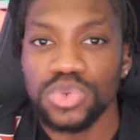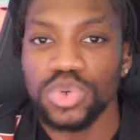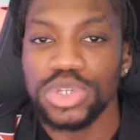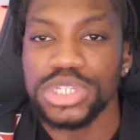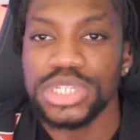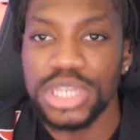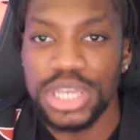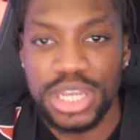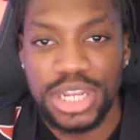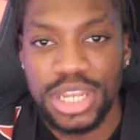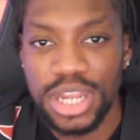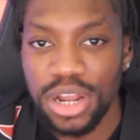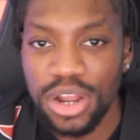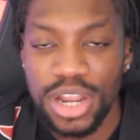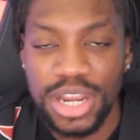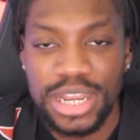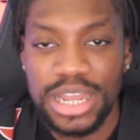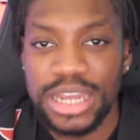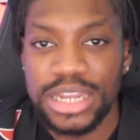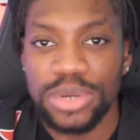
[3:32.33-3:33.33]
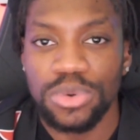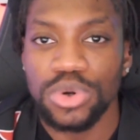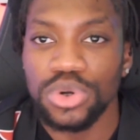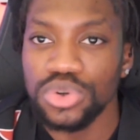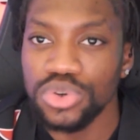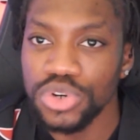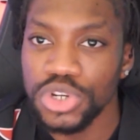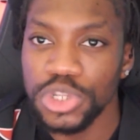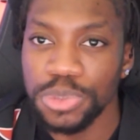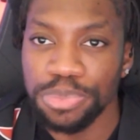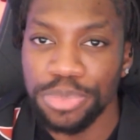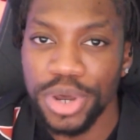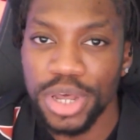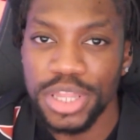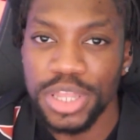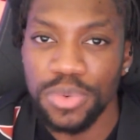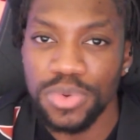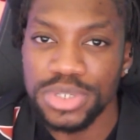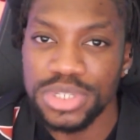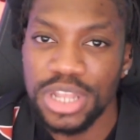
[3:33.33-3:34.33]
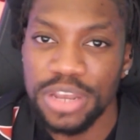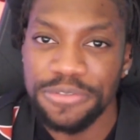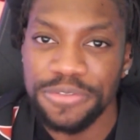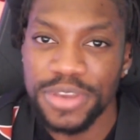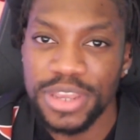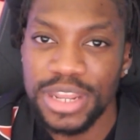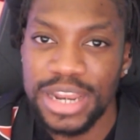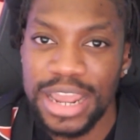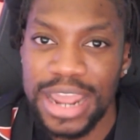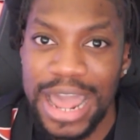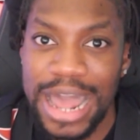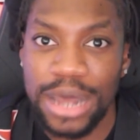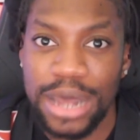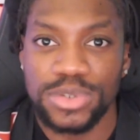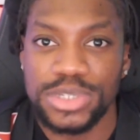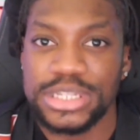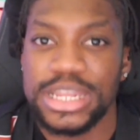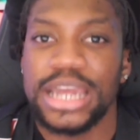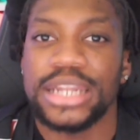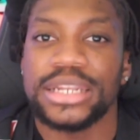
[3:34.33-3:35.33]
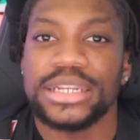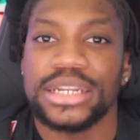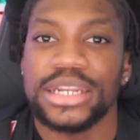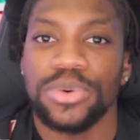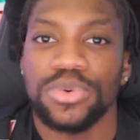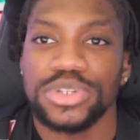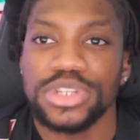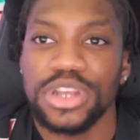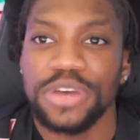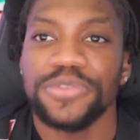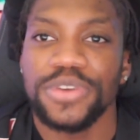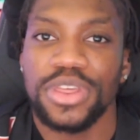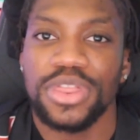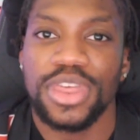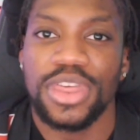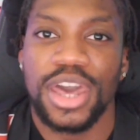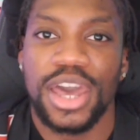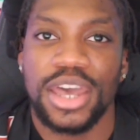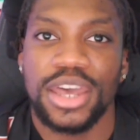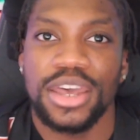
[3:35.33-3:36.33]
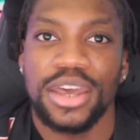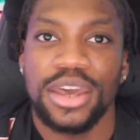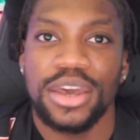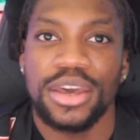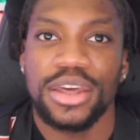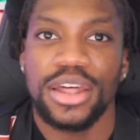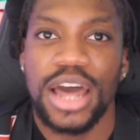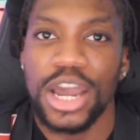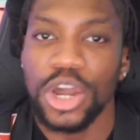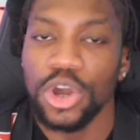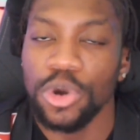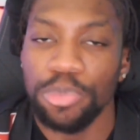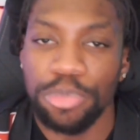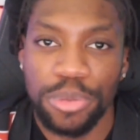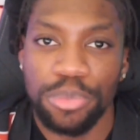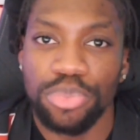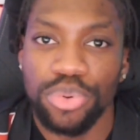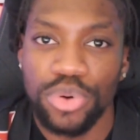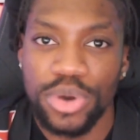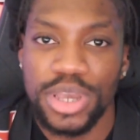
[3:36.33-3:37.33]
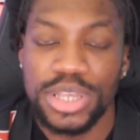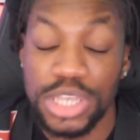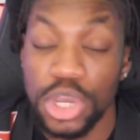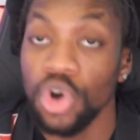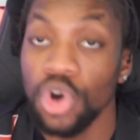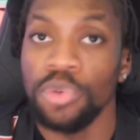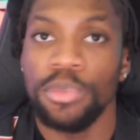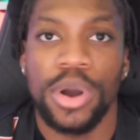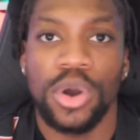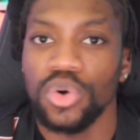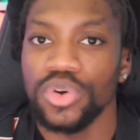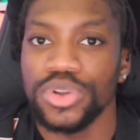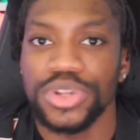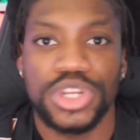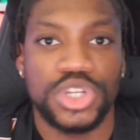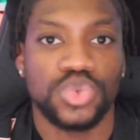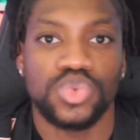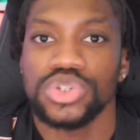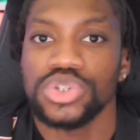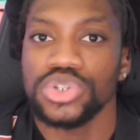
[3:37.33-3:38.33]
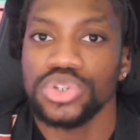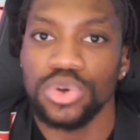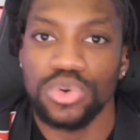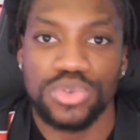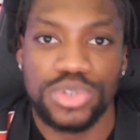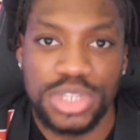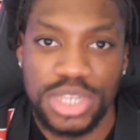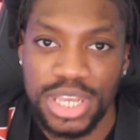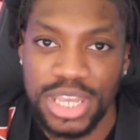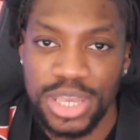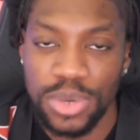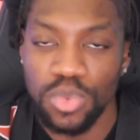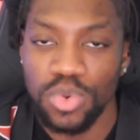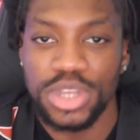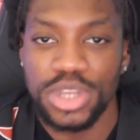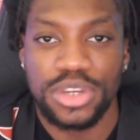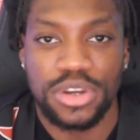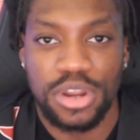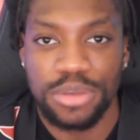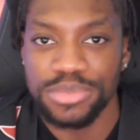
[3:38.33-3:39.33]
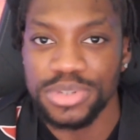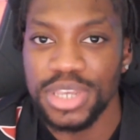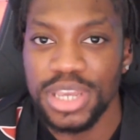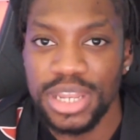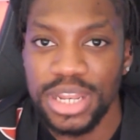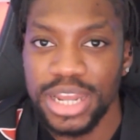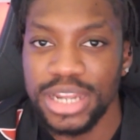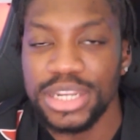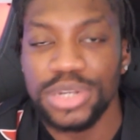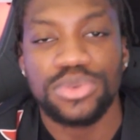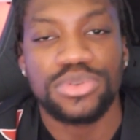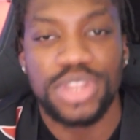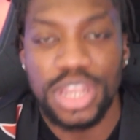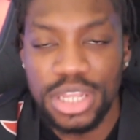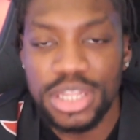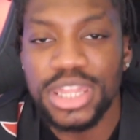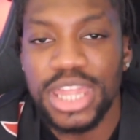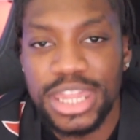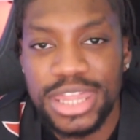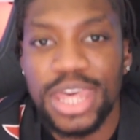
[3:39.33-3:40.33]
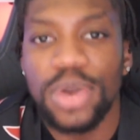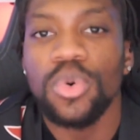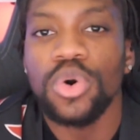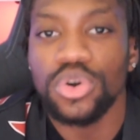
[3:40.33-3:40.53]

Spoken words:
were sick. I can't lie, they were good, but there was nothing like outstanding. There was nothing that I could pinpoint and say, oh my god, this was so sick. It went, you know what I'm saying? Like, they were